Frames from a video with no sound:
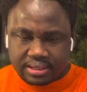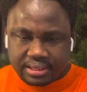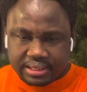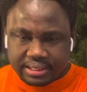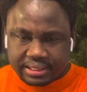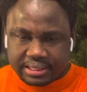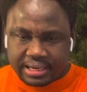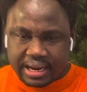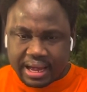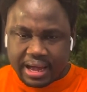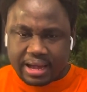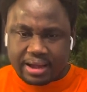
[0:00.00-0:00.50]

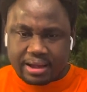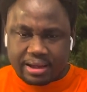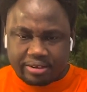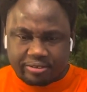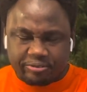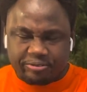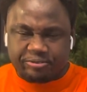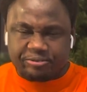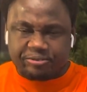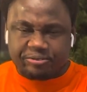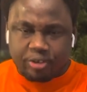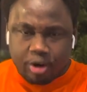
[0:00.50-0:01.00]
that
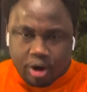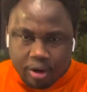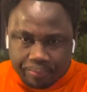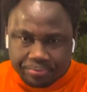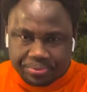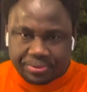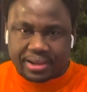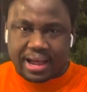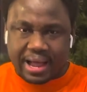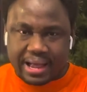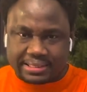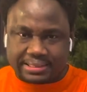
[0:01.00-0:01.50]

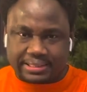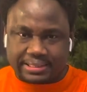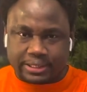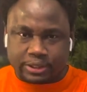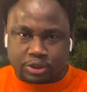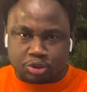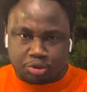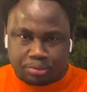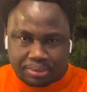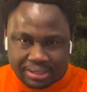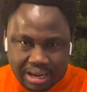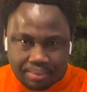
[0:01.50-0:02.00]
formed us
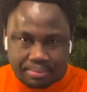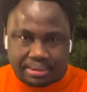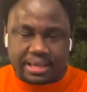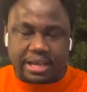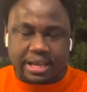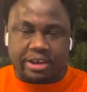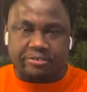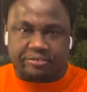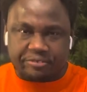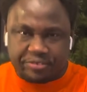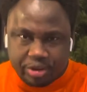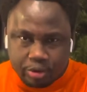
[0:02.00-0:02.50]
into becoming
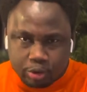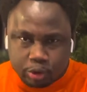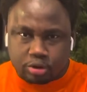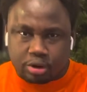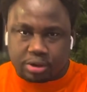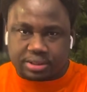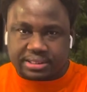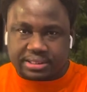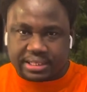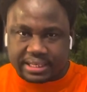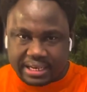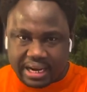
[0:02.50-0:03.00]
a
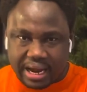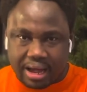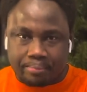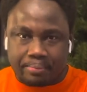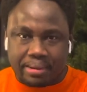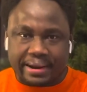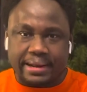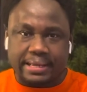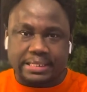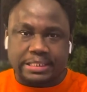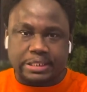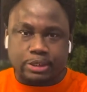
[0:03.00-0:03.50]
fetus in our
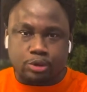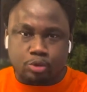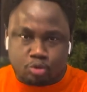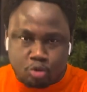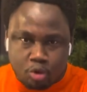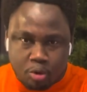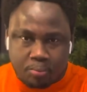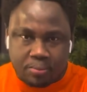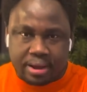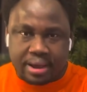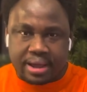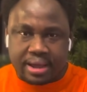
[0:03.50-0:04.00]
mother's
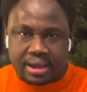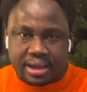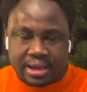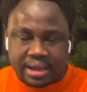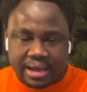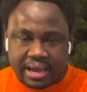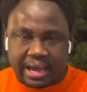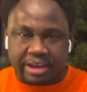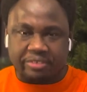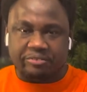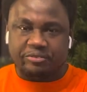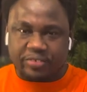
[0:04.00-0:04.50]
womb,
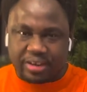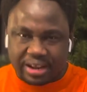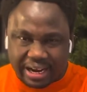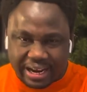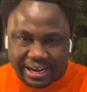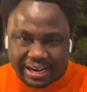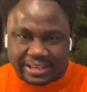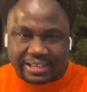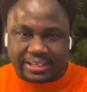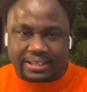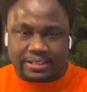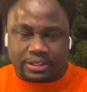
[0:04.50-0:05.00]
and
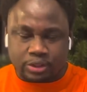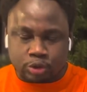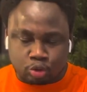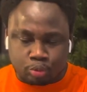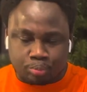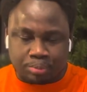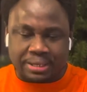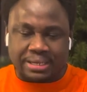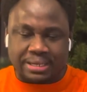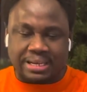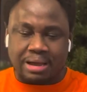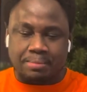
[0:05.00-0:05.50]
finally into
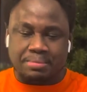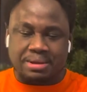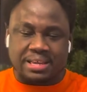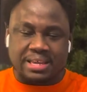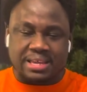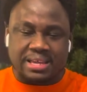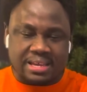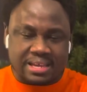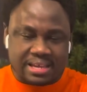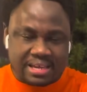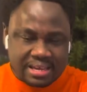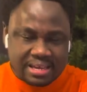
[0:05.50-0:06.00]

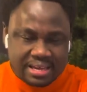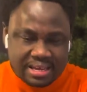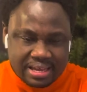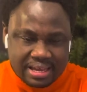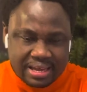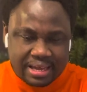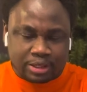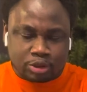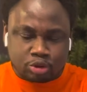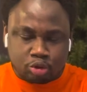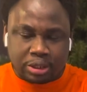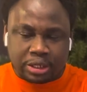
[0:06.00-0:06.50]
becoming
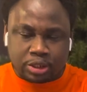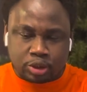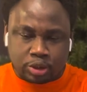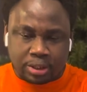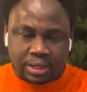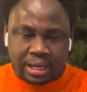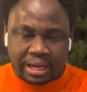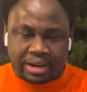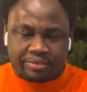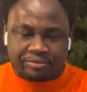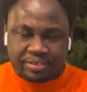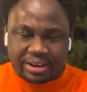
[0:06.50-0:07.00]
into in,
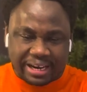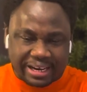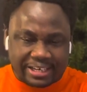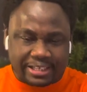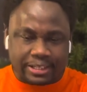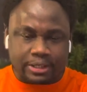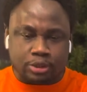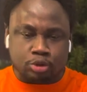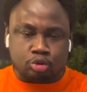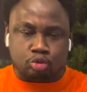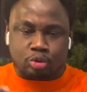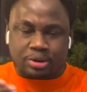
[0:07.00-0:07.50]
and finally
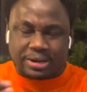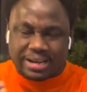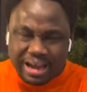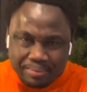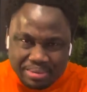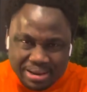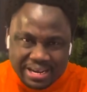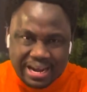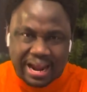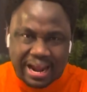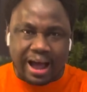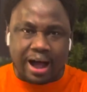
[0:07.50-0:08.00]
into
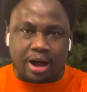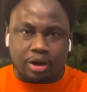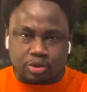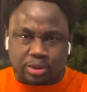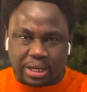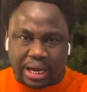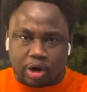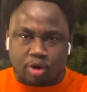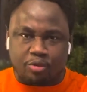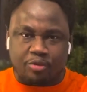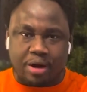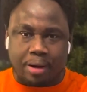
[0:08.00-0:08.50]
coming out
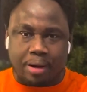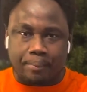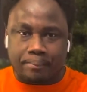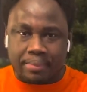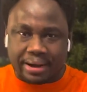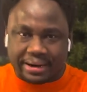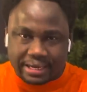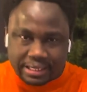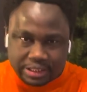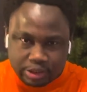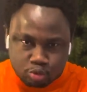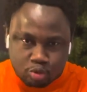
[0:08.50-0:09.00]
out of our
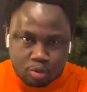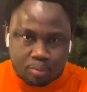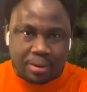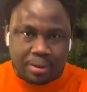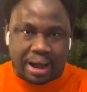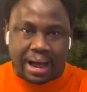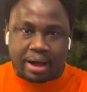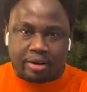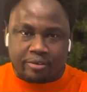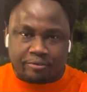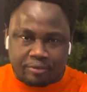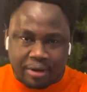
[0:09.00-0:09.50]
mother's womb
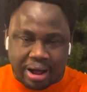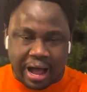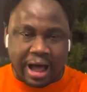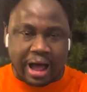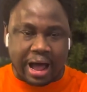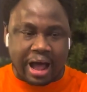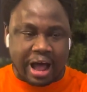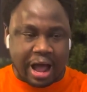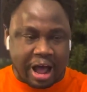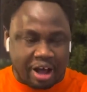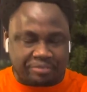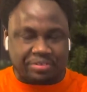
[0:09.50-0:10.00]
uh,
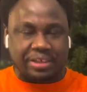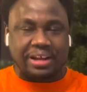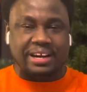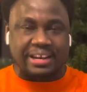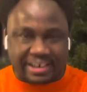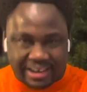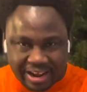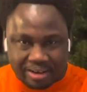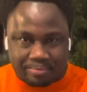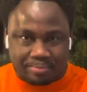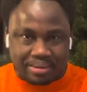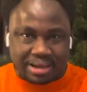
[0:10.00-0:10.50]
after the
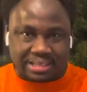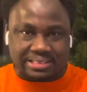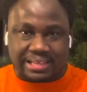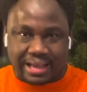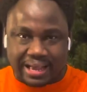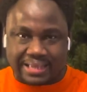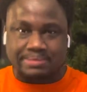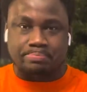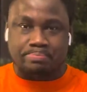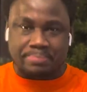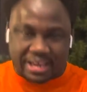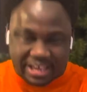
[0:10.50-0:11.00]
nine months
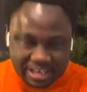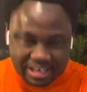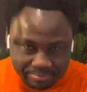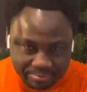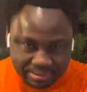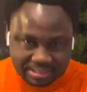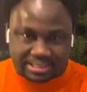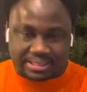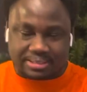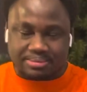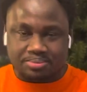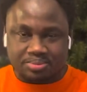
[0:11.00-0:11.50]
as
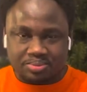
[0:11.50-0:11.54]
babies